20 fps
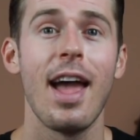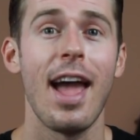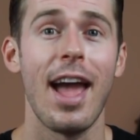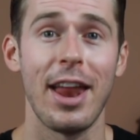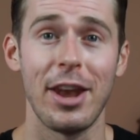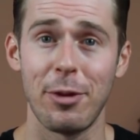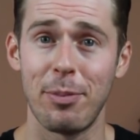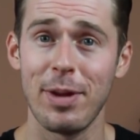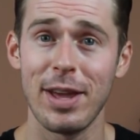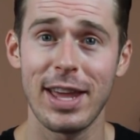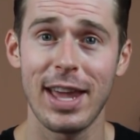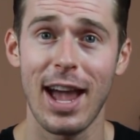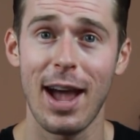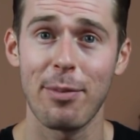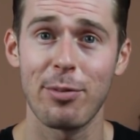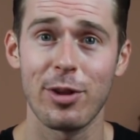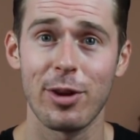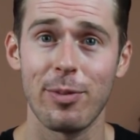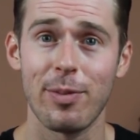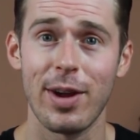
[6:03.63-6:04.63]
And to beat
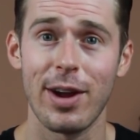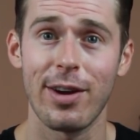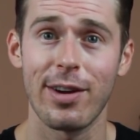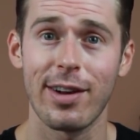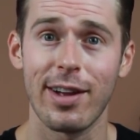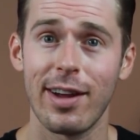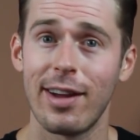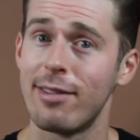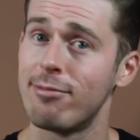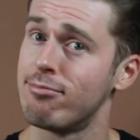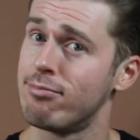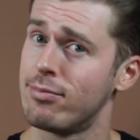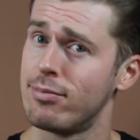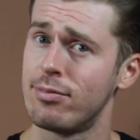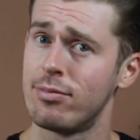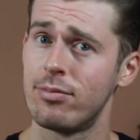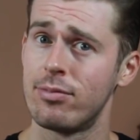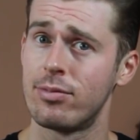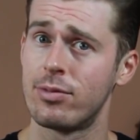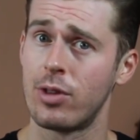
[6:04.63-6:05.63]
Captain America,
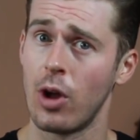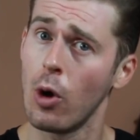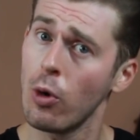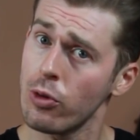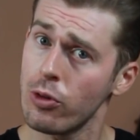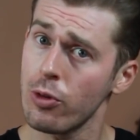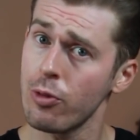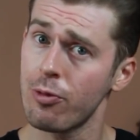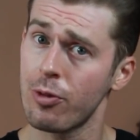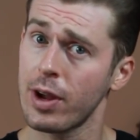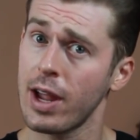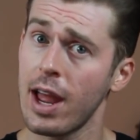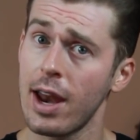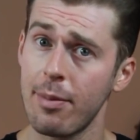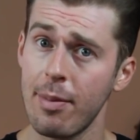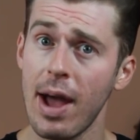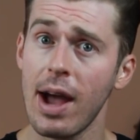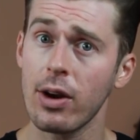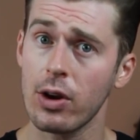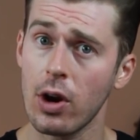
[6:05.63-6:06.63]
don't you
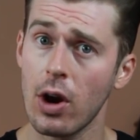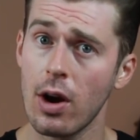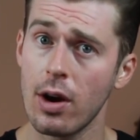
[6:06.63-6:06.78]
forget about